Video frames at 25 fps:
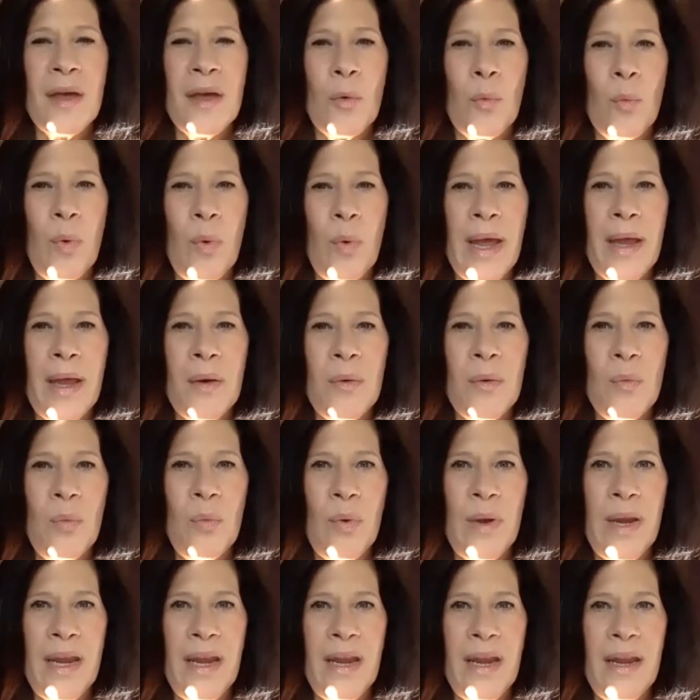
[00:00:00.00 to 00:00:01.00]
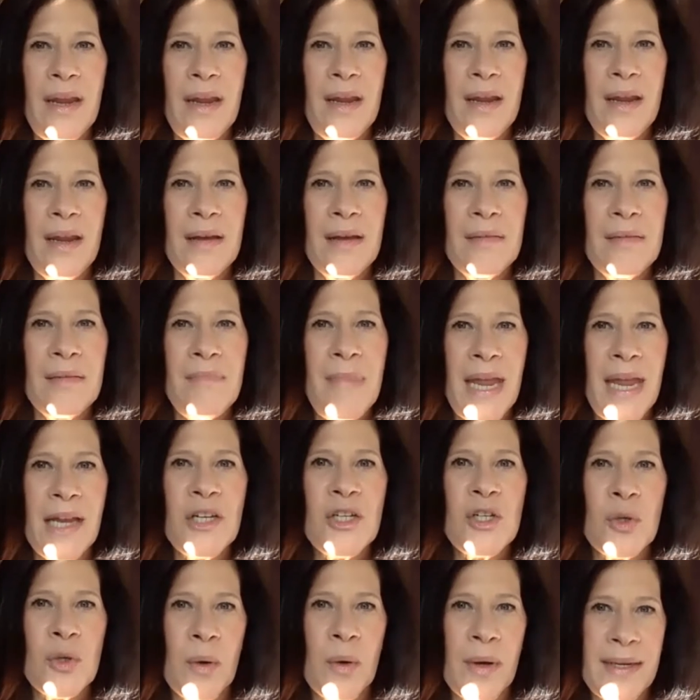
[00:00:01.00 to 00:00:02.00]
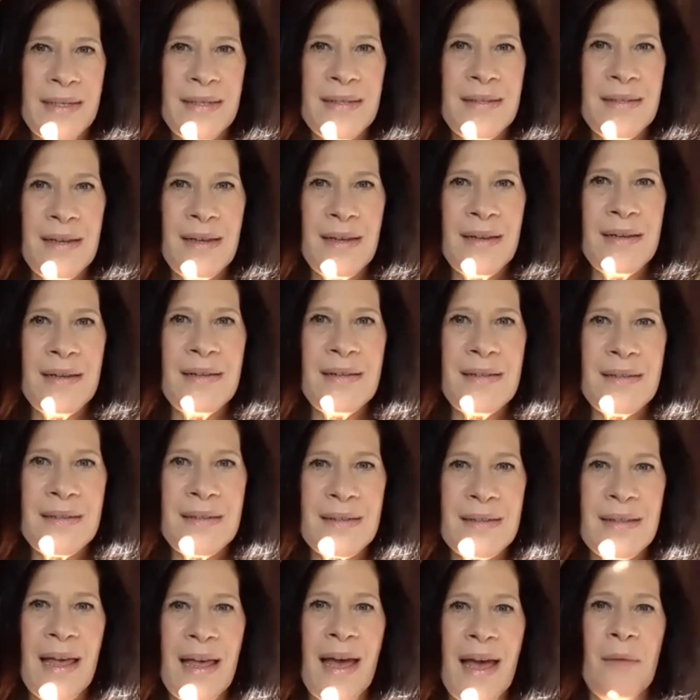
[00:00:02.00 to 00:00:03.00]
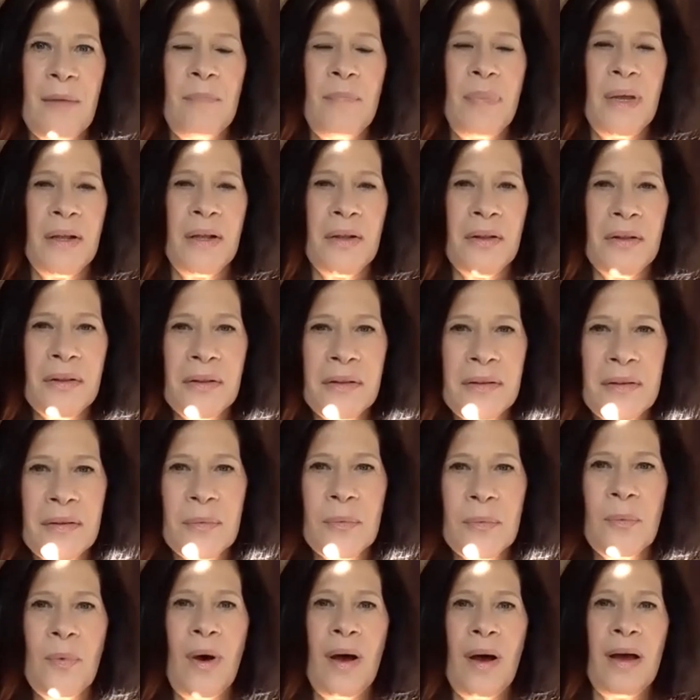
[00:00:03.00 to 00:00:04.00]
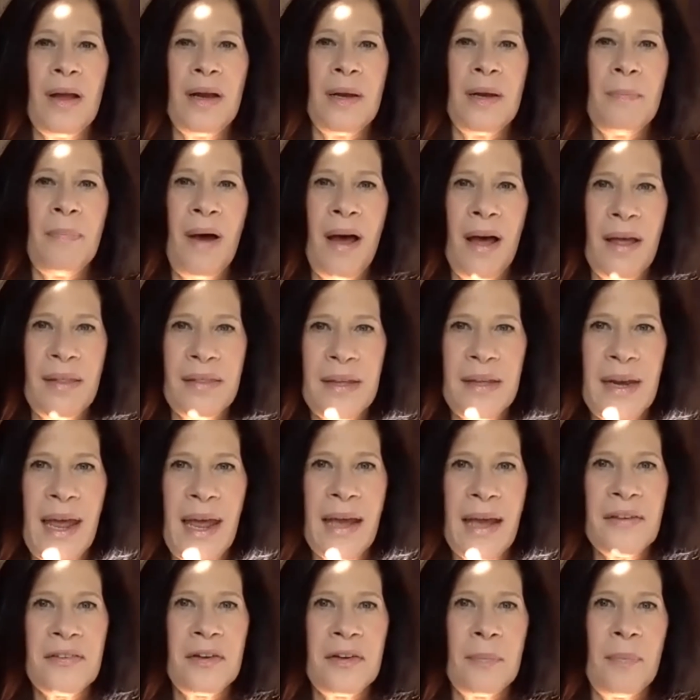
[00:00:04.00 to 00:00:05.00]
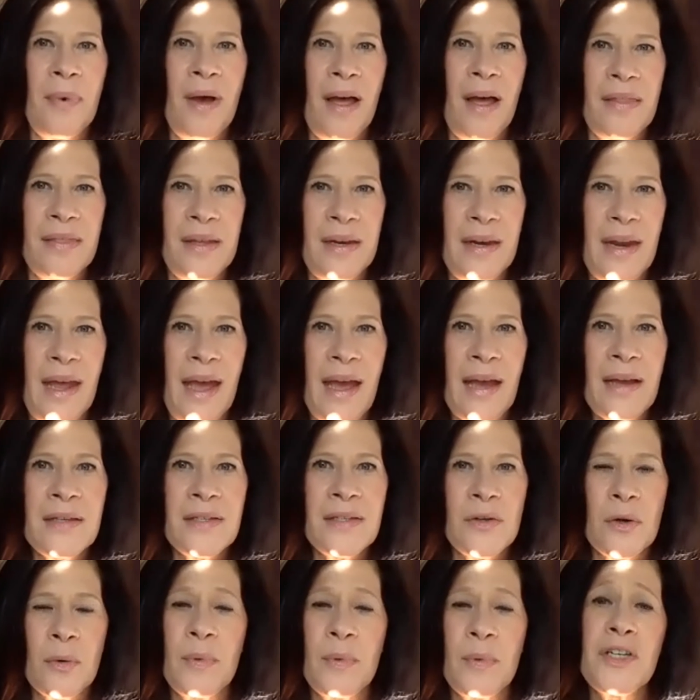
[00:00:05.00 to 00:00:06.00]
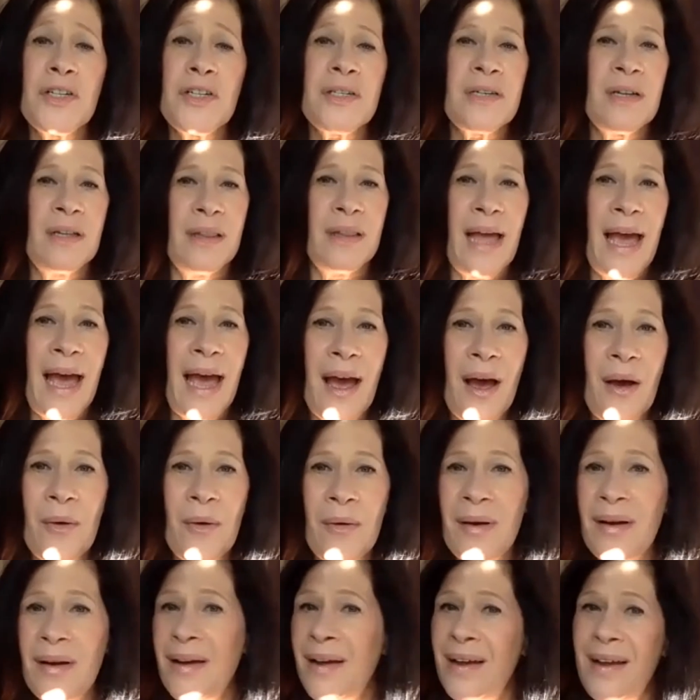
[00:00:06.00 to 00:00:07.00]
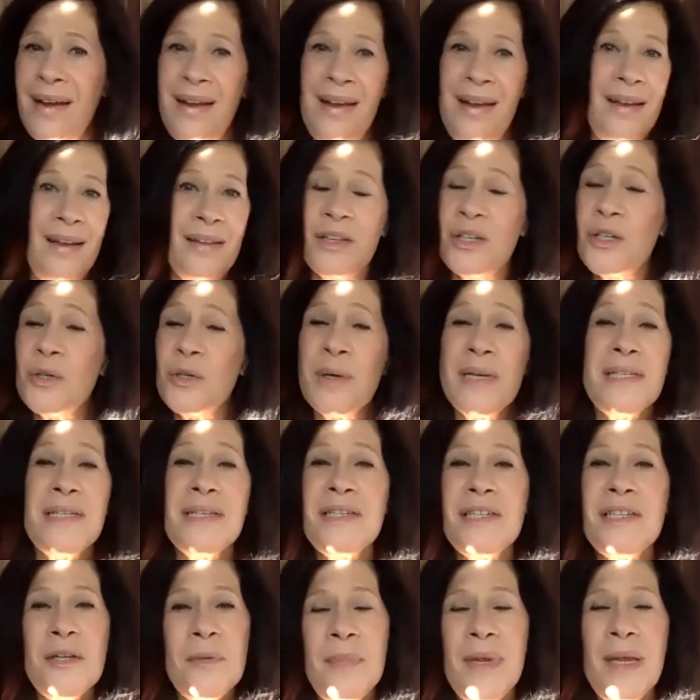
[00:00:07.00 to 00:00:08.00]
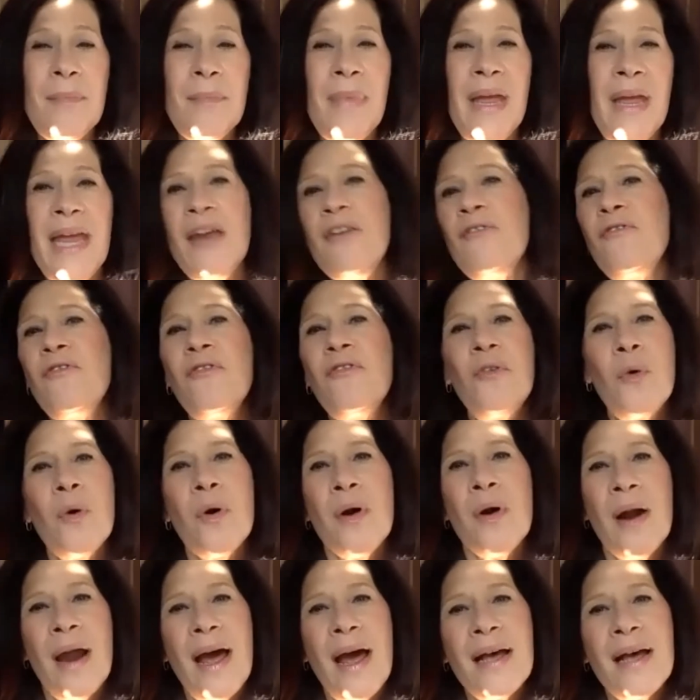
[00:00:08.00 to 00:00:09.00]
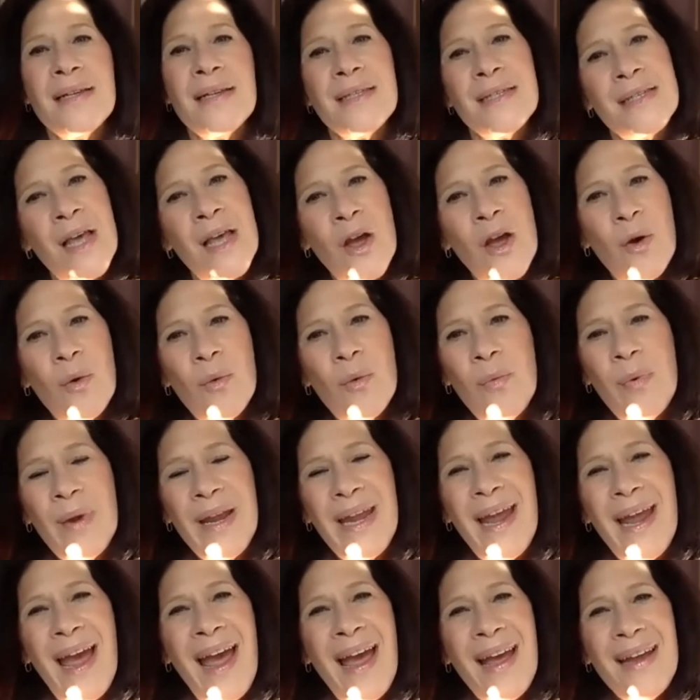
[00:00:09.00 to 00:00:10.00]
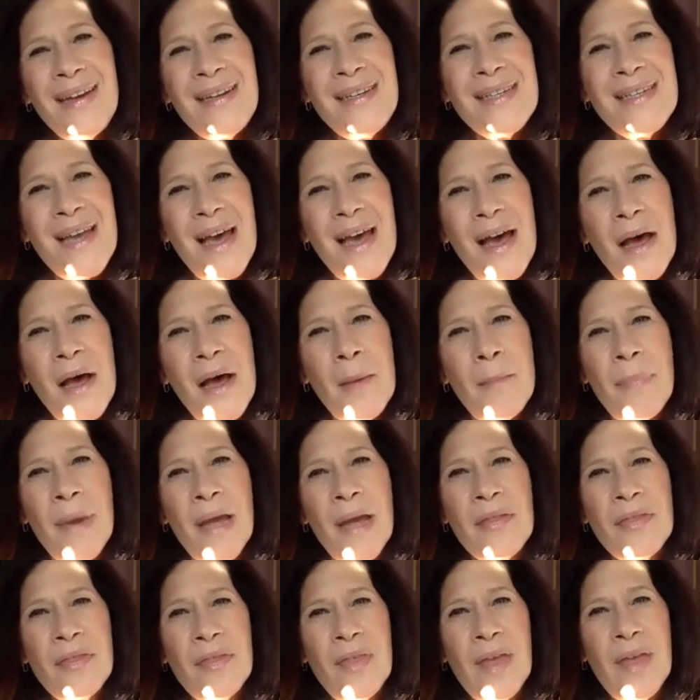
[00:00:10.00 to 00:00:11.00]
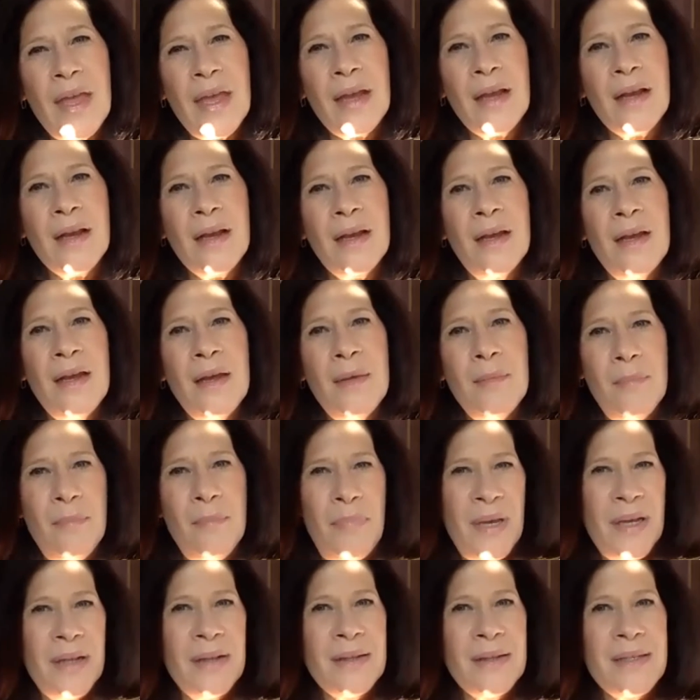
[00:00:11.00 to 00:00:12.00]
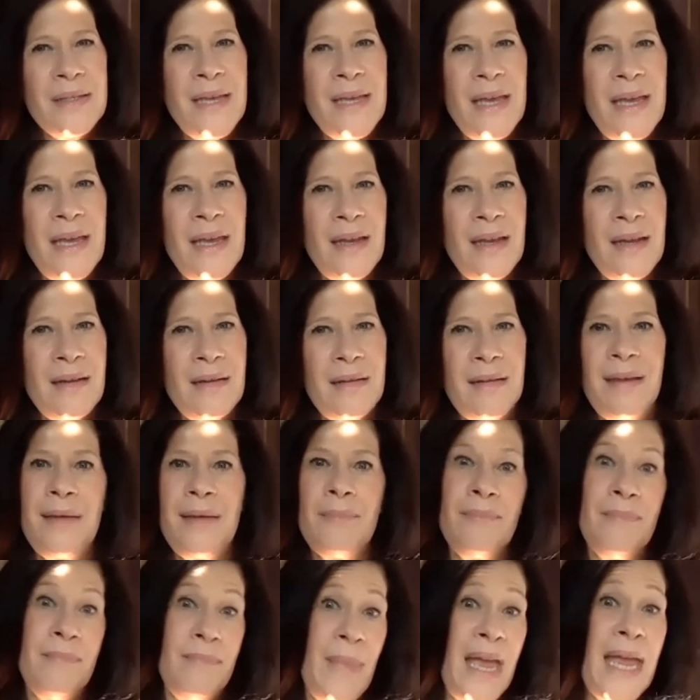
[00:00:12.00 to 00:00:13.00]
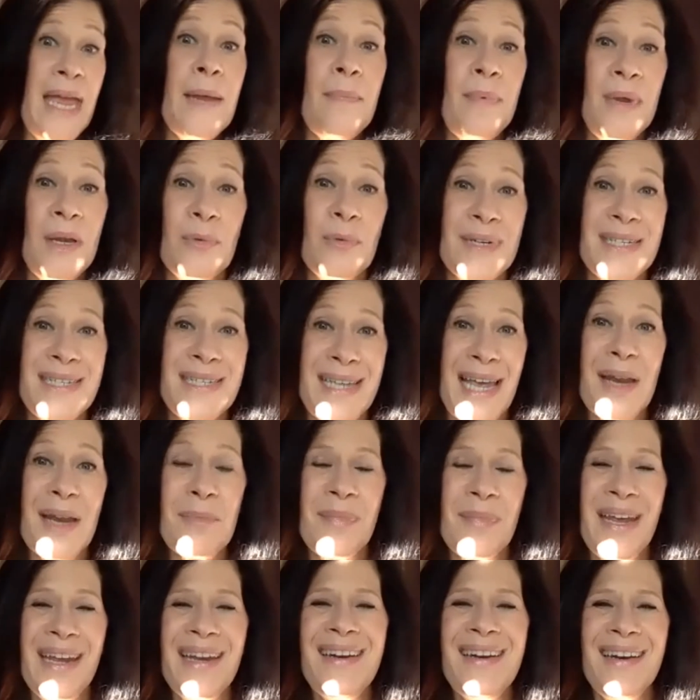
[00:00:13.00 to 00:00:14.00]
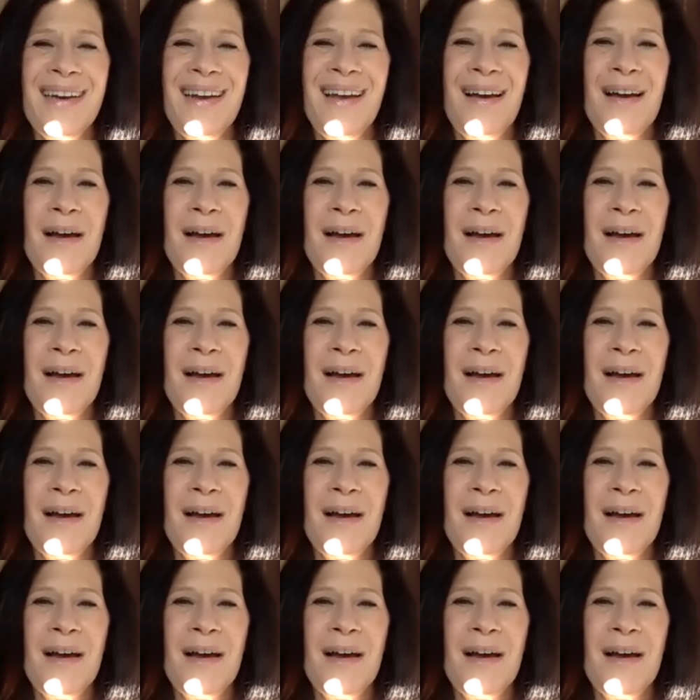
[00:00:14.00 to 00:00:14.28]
that when we make choices that build one upon the next, or we just allow the choices to be made for us, we end up, I think, building maybe resentment,